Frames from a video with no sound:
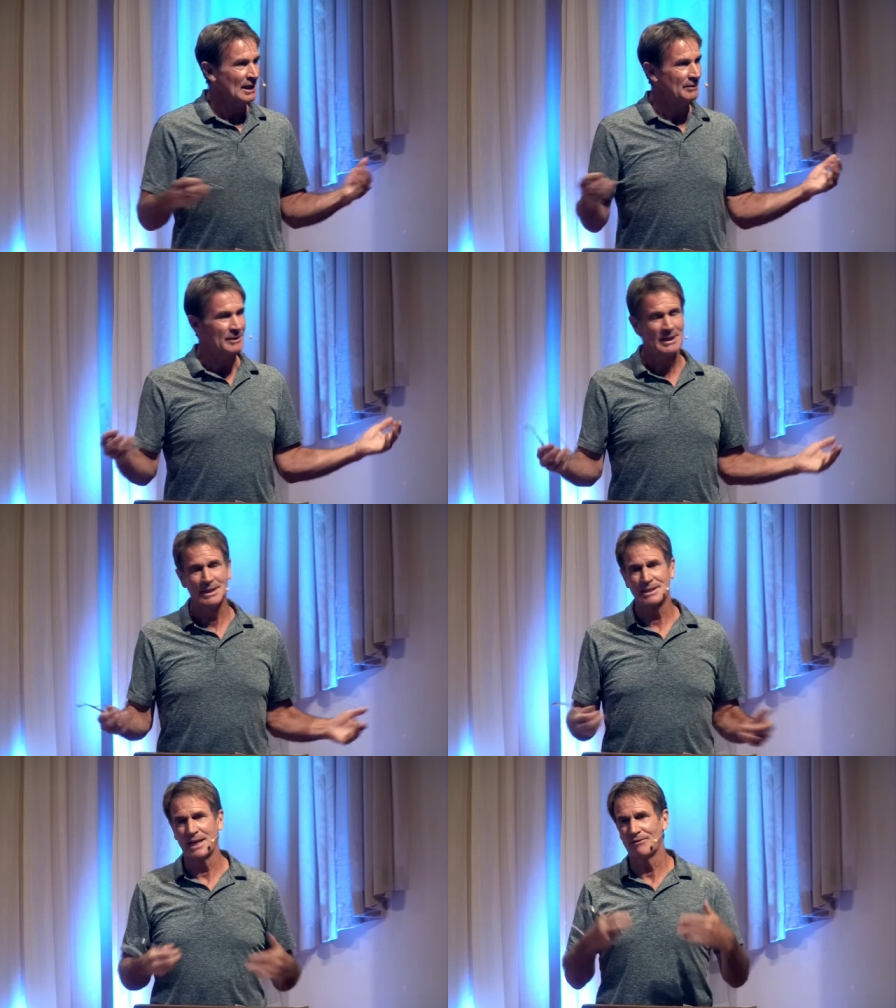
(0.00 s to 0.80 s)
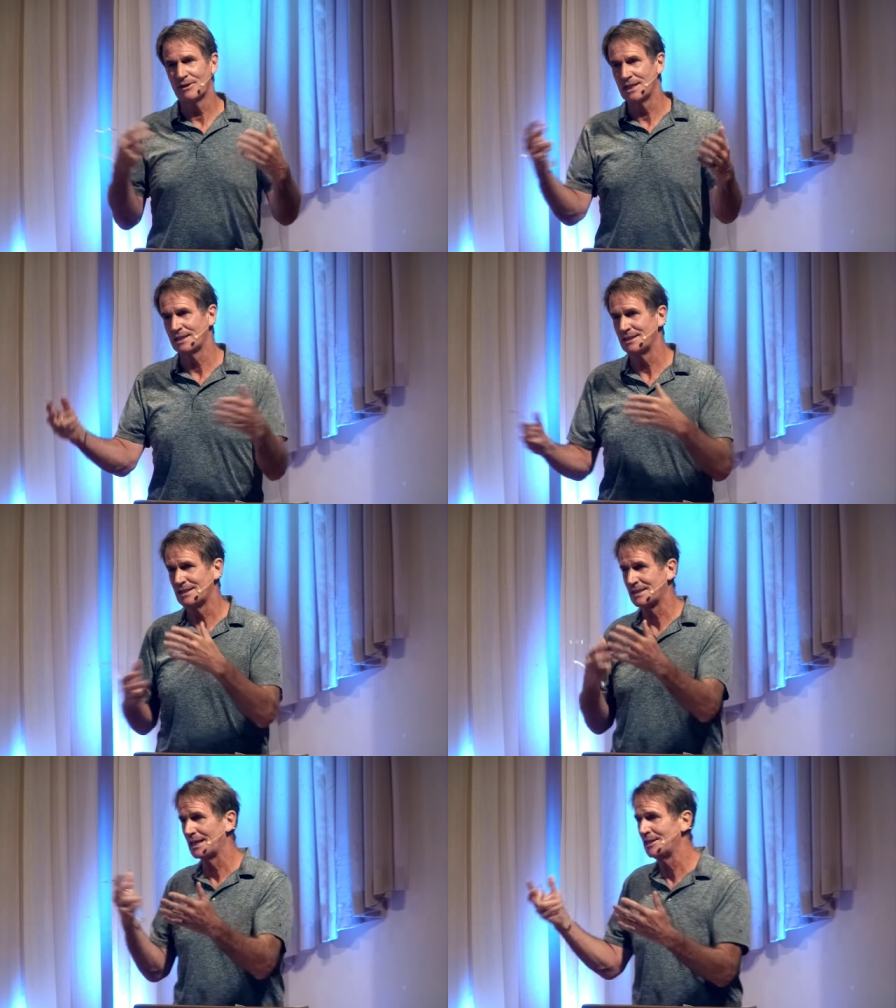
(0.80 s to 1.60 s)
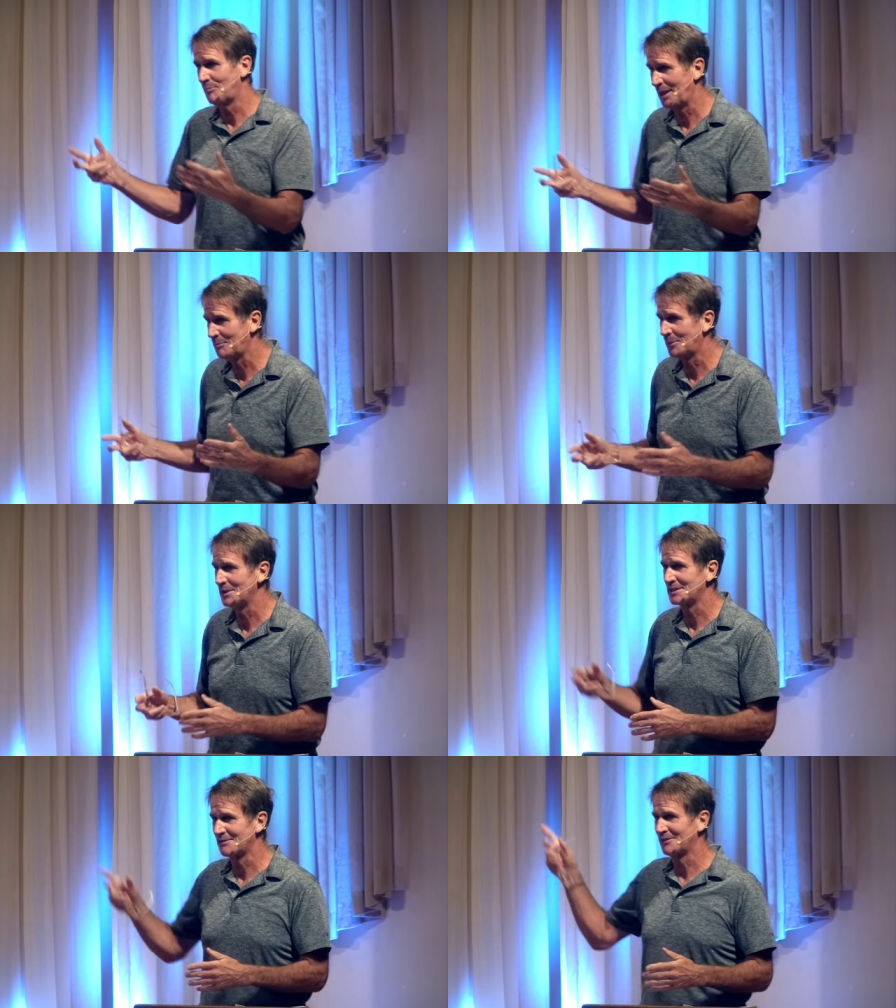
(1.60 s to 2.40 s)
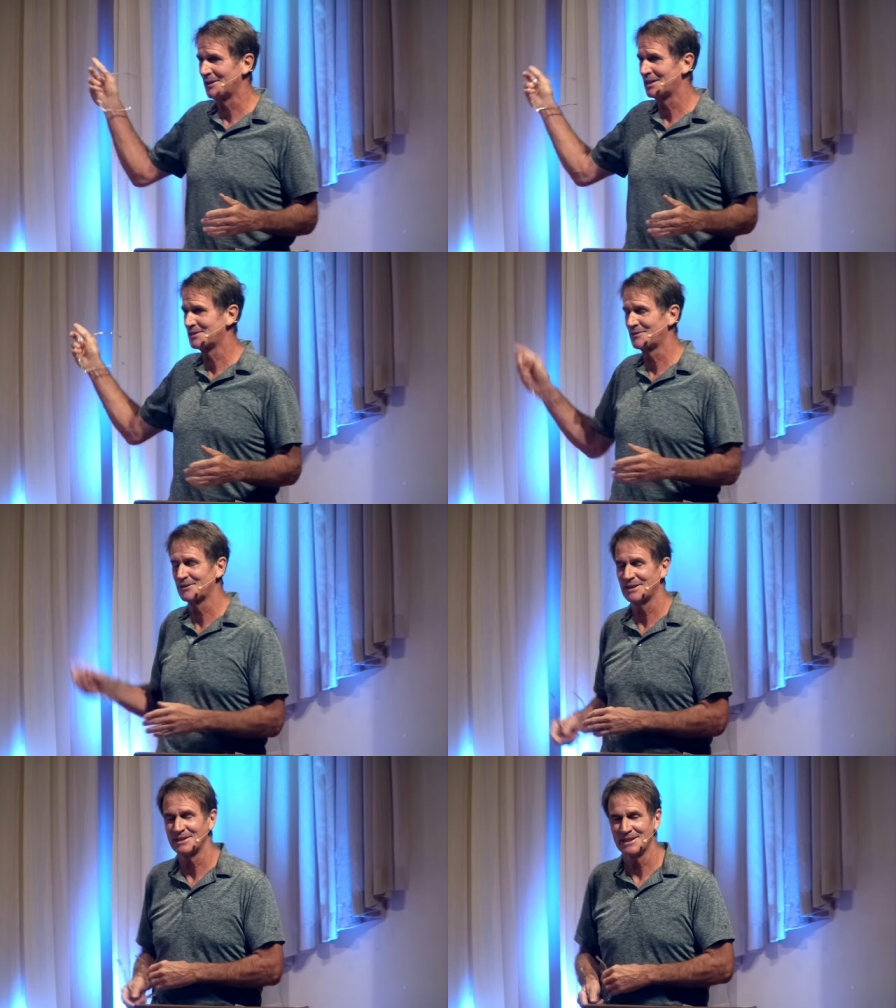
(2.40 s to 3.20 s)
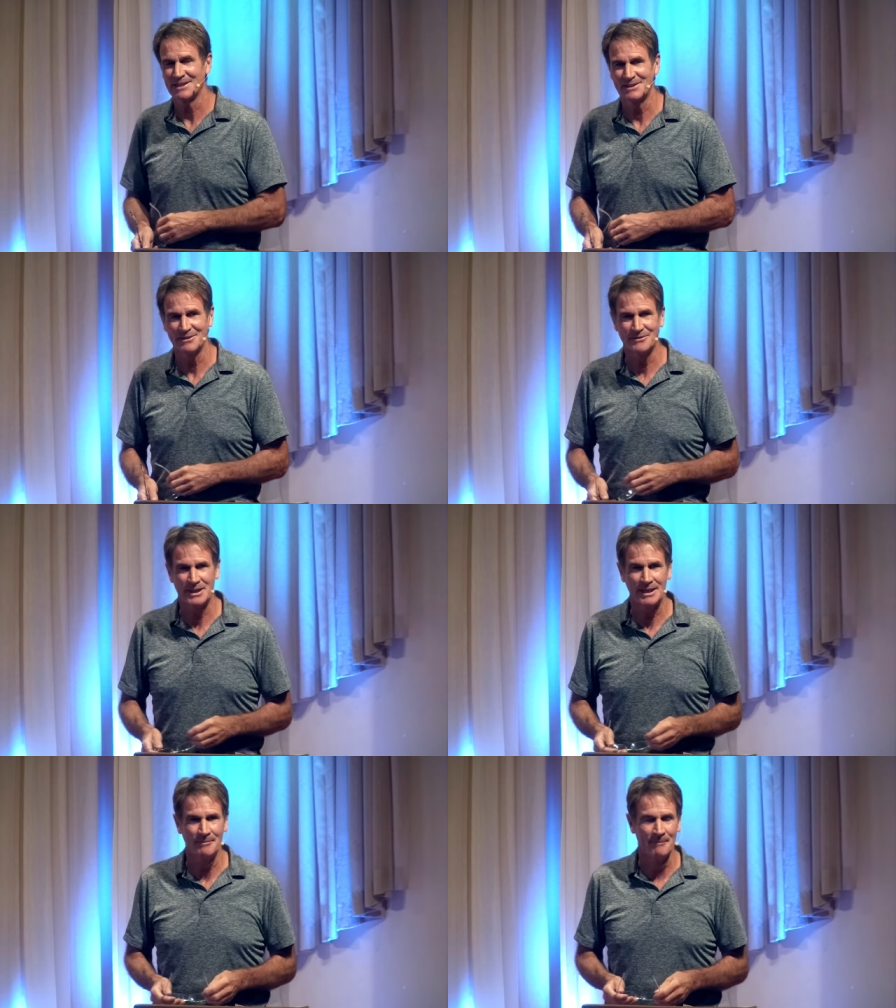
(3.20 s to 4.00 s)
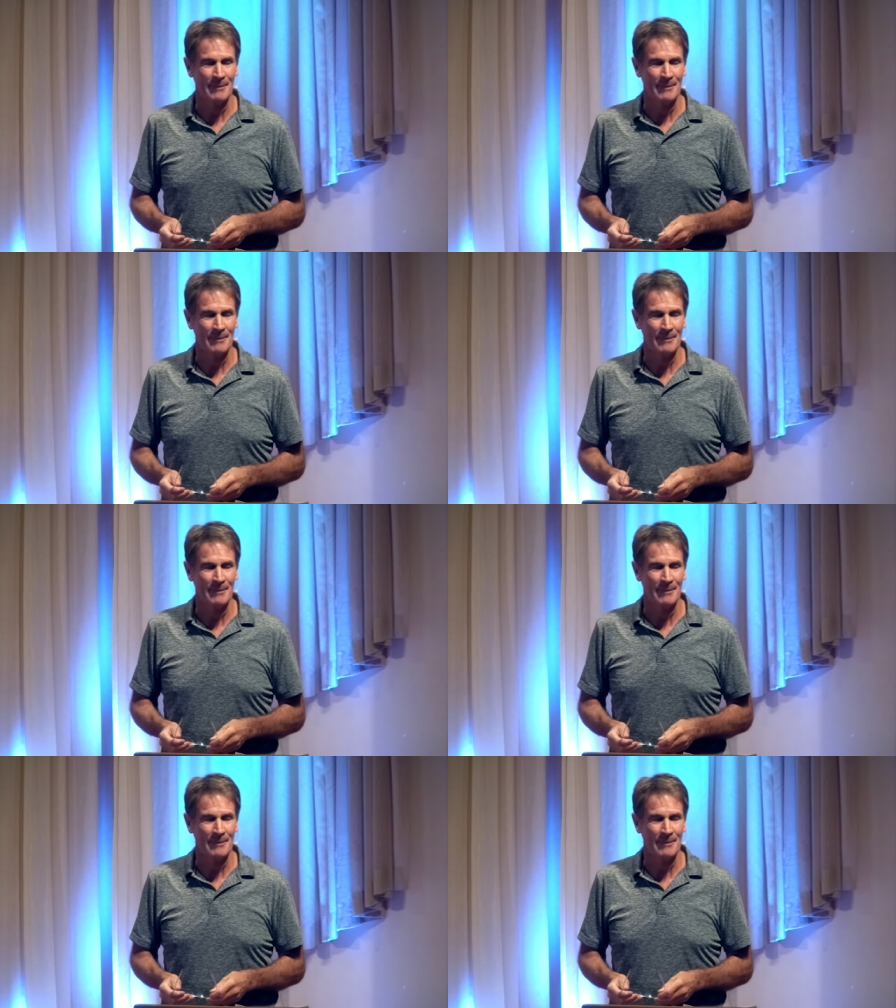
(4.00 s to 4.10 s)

And what he discovered as he studied people, he's a philosopher at U of T,